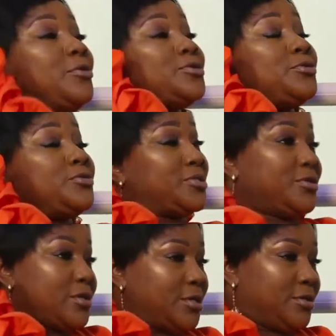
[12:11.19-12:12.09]
also does
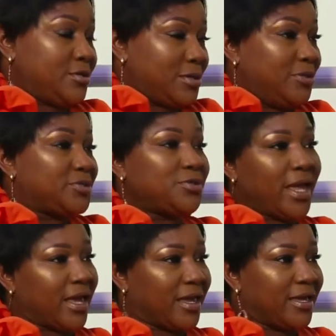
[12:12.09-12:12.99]
the clothes you
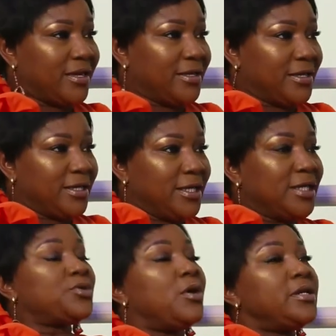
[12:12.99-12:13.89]
wear.
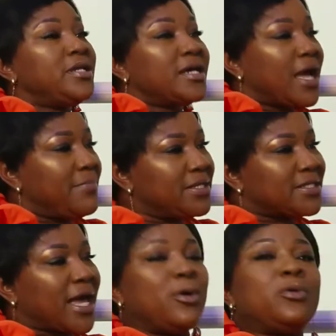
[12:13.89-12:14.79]
So undergarments
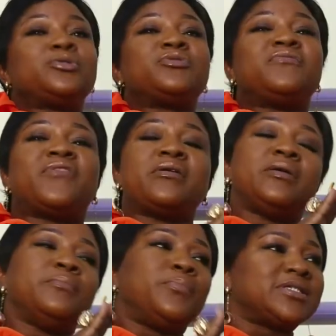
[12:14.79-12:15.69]
are also very
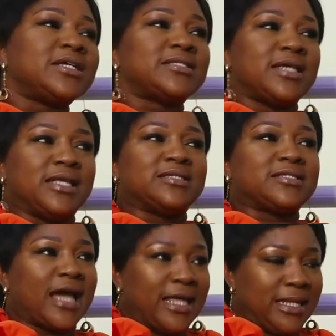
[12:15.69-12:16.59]
important in
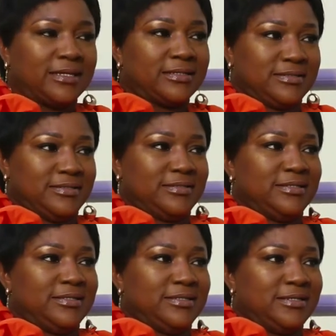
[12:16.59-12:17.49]
styling,
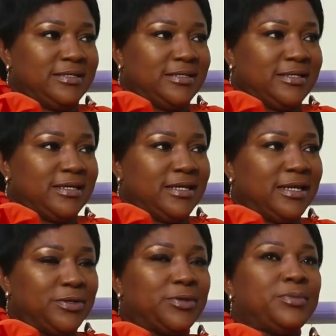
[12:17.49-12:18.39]

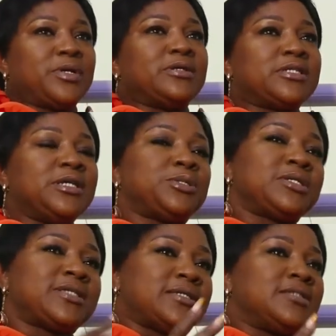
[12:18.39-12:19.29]
you know, because it
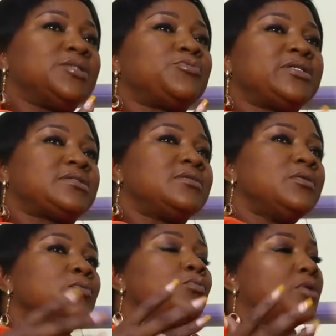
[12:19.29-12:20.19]
just accentuates
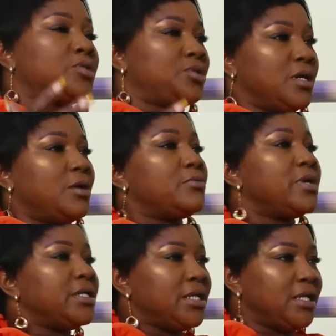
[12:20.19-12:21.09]
what you're
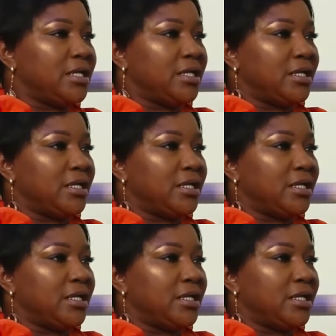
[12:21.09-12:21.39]
already